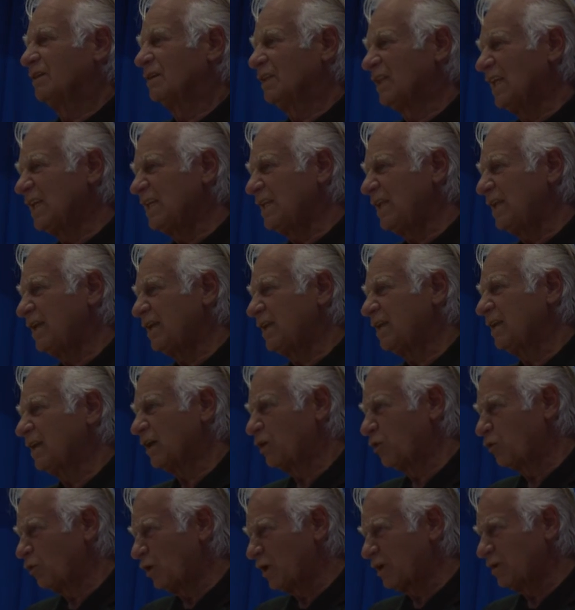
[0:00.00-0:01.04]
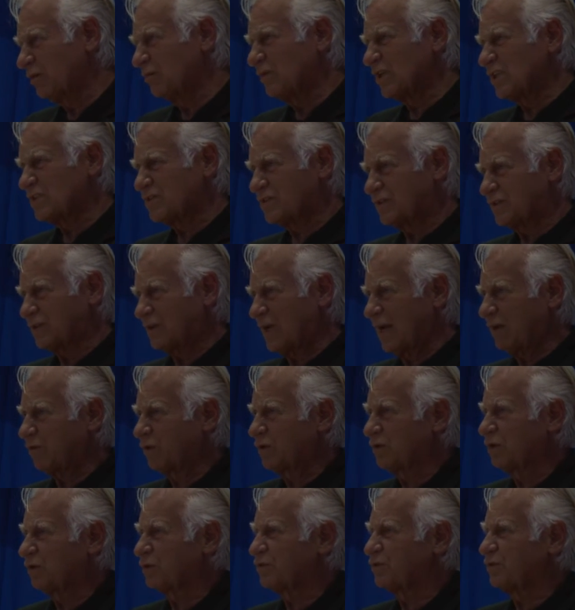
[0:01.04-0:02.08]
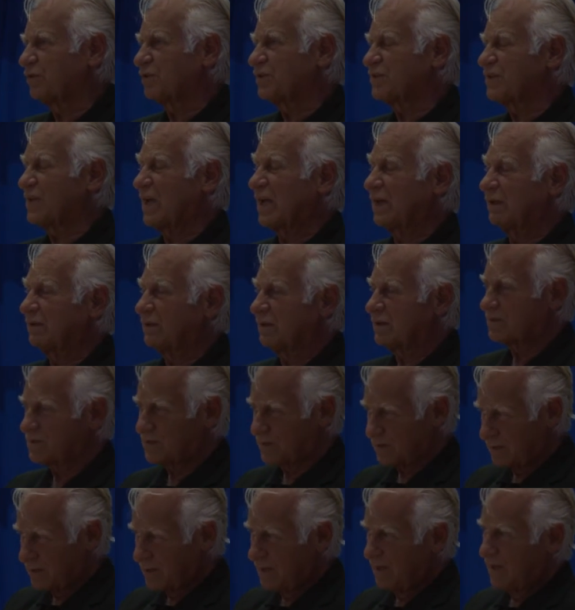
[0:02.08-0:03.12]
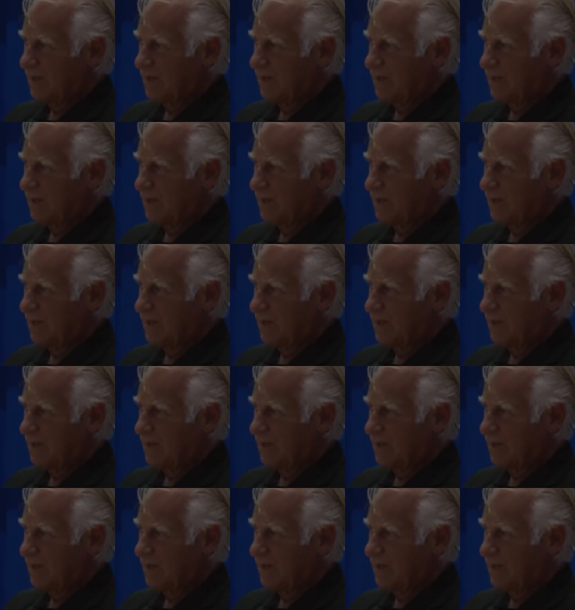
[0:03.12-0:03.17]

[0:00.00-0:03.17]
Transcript: leading agronomists and agricultural scientists